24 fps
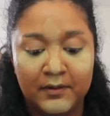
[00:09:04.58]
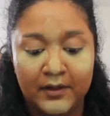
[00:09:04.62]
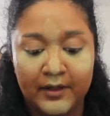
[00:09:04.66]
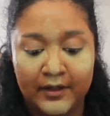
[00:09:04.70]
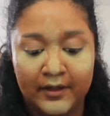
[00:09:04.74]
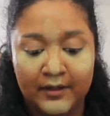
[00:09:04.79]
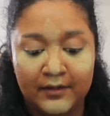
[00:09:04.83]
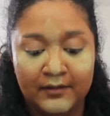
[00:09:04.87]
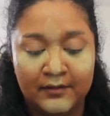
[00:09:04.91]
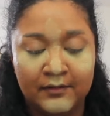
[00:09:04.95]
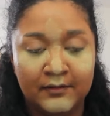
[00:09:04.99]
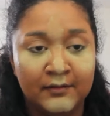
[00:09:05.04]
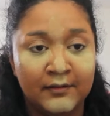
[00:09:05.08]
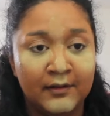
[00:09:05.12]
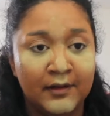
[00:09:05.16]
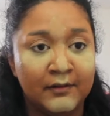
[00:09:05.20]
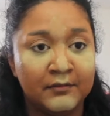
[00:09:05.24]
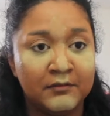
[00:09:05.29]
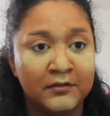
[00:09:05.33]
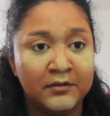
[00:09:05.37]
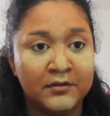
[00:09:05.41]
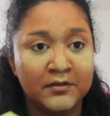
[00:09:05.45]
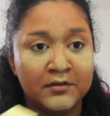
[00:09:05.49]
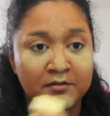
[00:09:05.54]
plan.
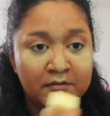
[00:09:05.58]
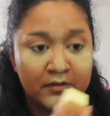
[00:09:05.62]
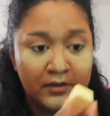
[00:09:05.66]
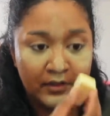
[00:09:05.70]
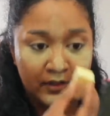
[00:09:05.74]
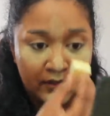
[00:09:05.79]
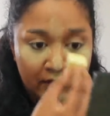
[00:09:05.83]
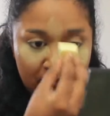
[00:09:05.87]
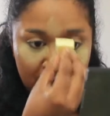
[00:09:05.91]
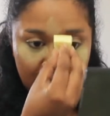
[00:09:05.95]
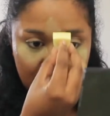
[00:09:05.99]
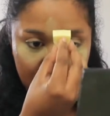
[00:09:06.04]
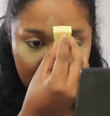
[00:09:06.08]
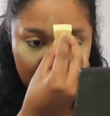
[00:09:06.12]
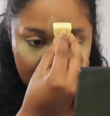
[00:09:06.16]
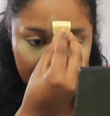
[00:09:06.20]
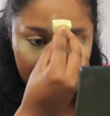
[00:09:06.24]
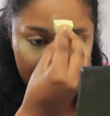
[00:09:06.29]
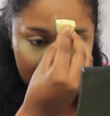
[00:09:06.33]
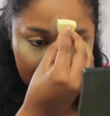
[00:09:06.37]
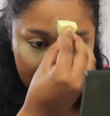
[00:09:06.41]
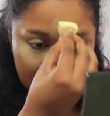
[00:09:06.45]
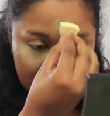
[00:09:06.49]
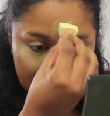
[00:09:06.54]
After this video, go to
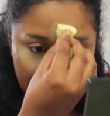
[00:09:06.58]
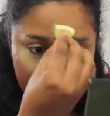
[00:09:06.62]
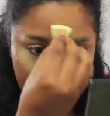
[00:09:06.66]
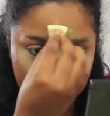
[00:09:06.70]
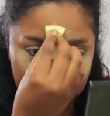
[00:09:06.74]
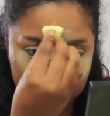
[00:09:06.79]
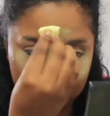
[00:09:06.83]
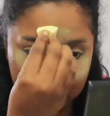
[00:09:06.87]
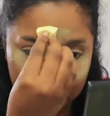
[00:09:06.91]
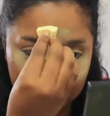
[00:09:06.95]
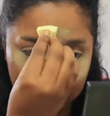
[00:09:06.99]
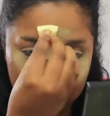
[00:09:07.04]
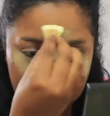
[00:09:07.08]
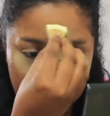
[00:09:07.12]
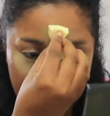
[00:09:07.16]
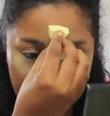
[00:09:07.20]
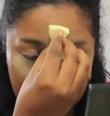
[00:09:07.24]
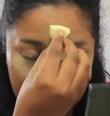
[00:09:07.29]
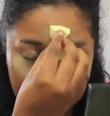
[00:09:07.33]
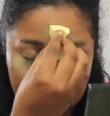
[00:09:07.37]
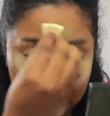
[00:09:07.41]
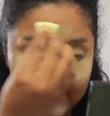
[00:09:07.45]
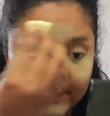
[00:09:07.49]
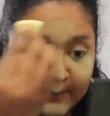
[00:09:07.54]
FedEx and then
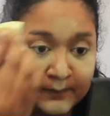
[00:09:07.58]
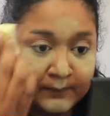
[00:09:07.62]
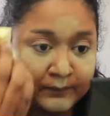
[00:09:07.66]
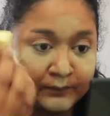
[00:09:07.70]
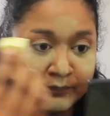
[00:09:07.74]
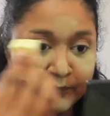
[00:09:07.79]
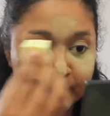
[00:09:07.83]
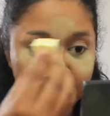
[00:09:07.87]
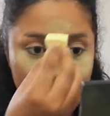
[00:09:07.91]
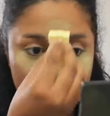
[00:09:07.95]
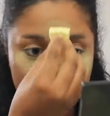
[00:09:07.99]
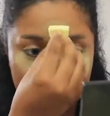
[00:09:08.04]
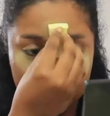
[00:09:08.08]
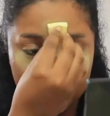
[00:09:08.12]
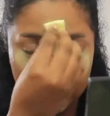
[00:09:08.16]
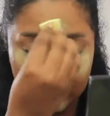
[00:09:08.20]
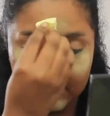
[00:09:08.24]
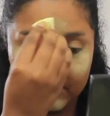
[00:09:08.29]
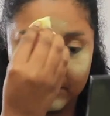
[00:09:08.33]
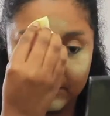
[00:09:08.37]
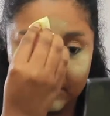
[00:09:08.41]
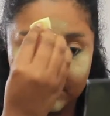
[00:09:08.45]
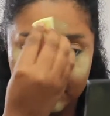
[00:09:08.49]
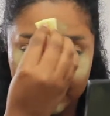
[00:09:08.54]

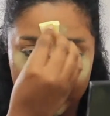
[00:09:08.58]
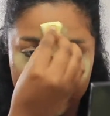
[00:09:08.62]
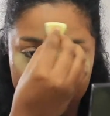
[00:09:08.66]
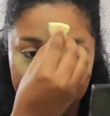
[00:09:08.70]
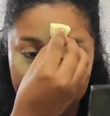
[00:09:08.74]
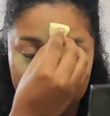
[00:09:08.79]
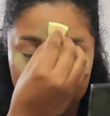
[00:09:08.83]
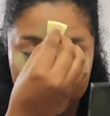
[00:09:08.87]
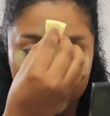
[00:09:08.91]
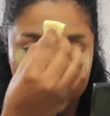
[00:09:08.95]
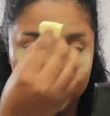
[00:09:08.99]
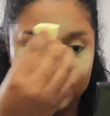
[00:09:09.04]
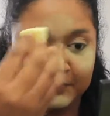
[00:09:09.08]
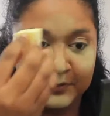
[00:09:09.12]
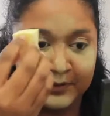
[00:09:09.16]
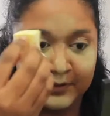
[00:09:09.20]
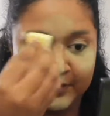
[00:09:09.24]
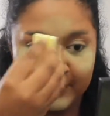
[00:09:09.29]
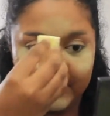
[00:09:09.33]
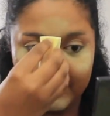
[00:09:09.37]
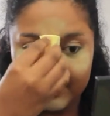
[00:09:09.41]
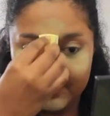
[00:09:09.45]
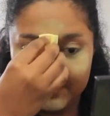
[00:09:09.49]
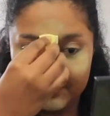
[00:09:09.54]
start my
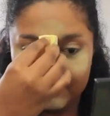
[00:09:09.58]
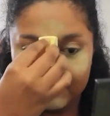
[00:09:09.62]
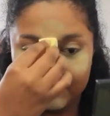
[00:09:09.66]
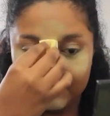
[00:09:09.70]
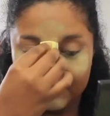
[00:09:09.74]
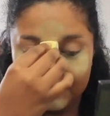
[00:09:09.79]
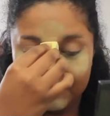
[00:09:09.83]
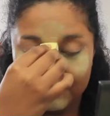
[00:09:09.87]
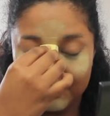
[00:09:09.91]
complicated